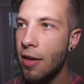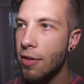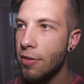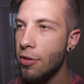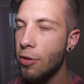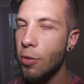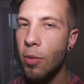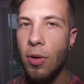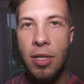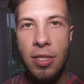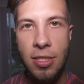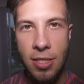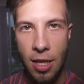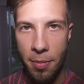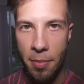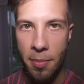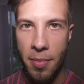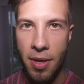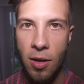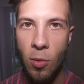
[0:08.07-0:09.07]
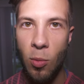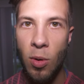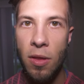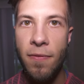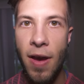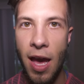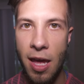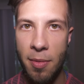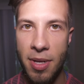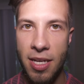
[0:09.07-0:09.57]
to supplement with
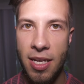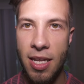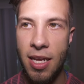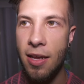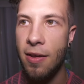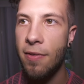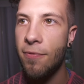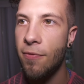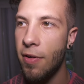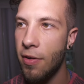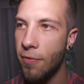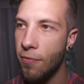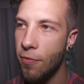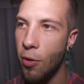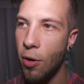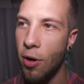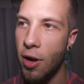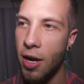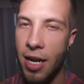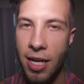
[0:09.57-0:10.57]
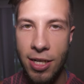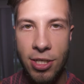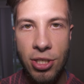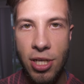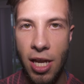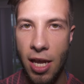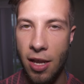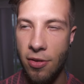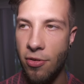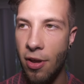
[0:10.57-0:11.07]
vitamin D for
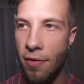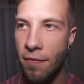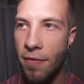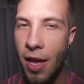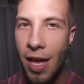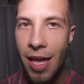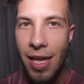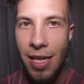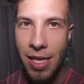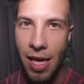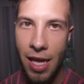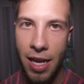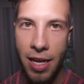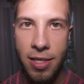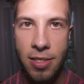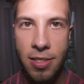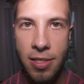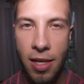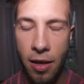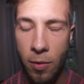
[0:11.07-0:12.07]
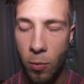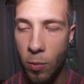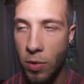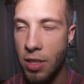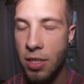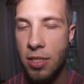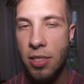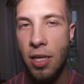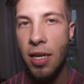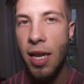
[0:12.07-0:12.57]
exchange of getting sun,
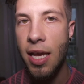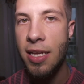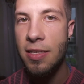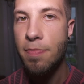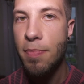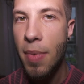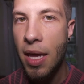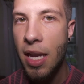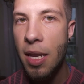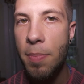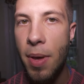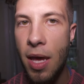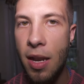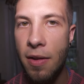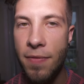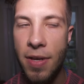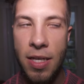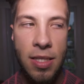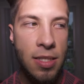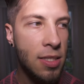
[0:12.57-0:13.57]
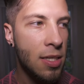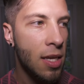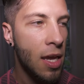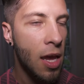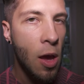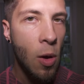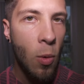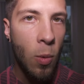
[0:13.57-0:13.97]
when the sun has many benefits,